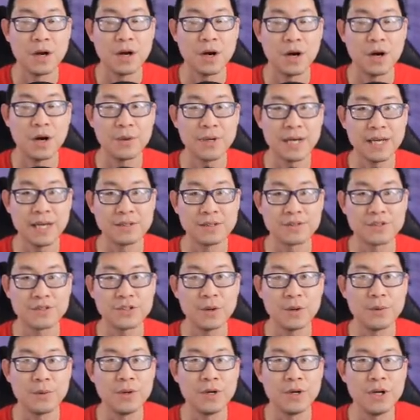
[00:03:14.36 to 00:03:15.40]
Okay,
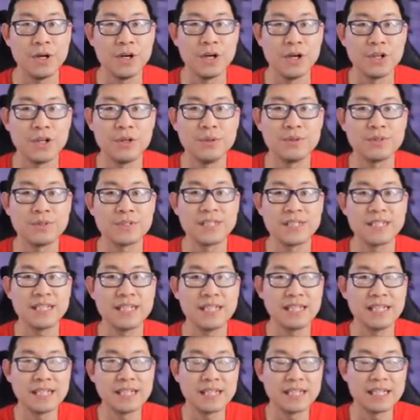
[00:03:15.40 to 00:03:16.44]
so you
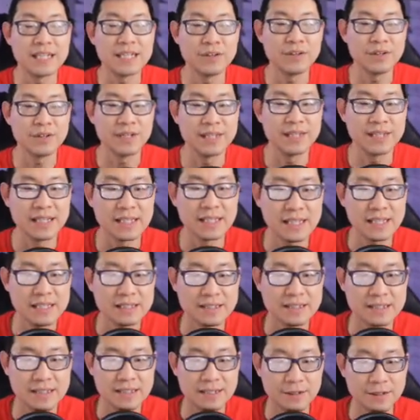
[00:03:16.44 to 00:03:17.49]
see here in the
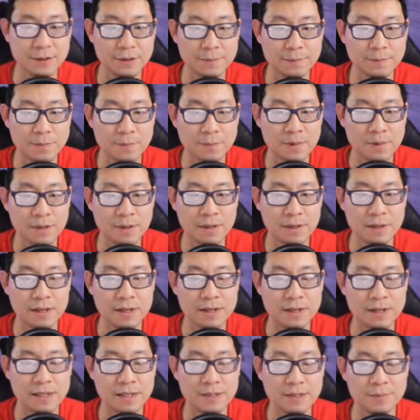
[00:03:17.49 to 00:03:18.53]
list here
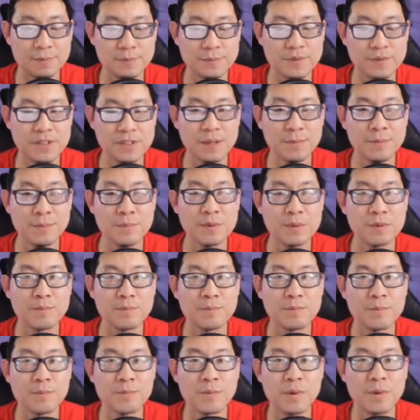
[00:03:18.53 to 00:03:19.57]
some
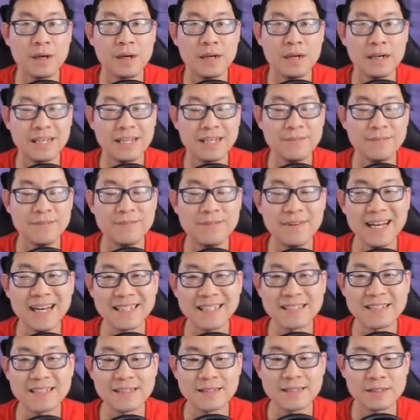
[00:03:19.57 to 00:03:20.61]

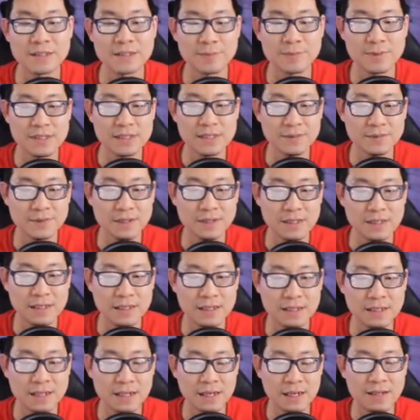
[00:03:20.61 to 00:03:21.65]
events
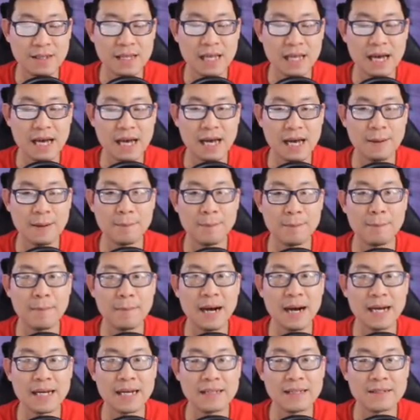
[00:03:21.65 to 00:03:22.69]
specifically that
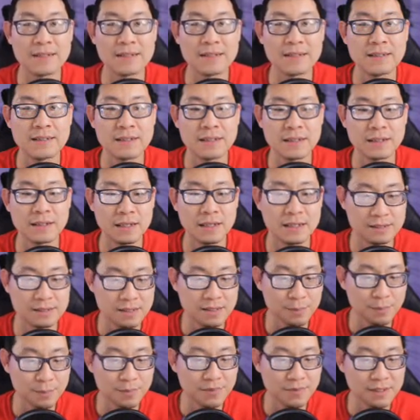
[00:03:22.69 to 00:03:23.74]
might
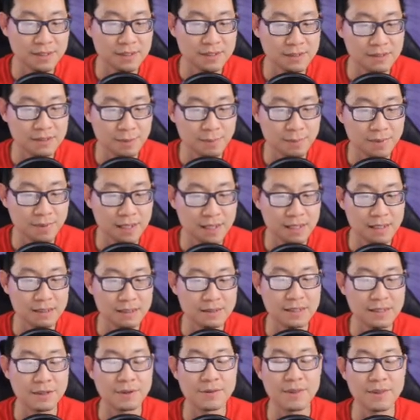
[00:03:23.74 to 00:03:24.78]
some events and some
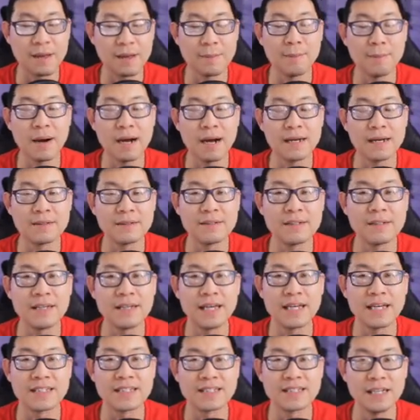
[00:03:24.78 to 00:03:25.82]
things here that might
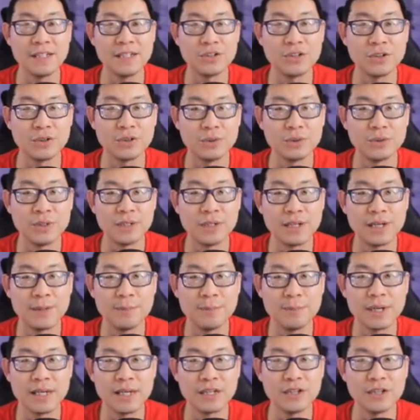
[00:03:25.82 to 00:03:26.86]
excite you in
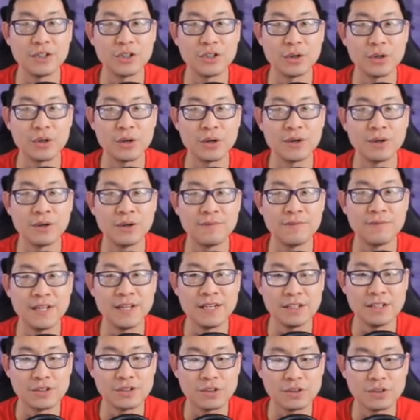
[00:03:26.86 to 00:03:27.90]
picking your
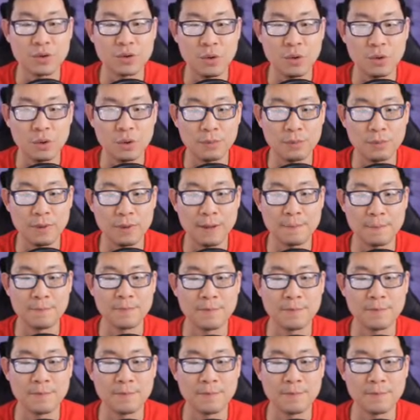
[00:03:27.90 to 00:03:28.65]
fitness goal, right?